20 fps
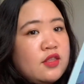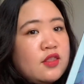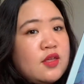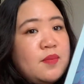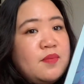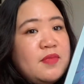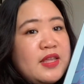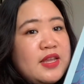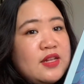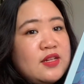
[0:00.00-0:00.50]

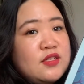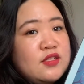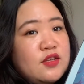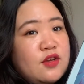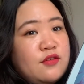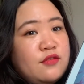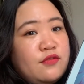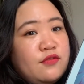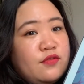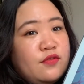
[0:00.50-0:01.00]
thumbnails
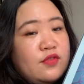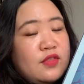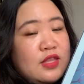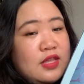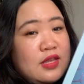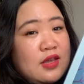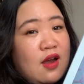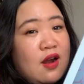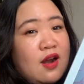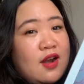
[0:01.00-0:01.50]
of
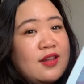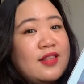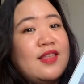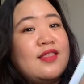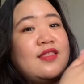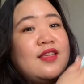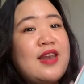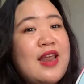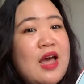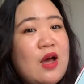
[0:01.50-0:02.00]
the art
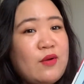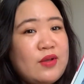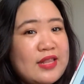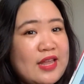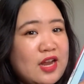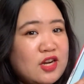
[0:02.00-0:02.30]
and then how it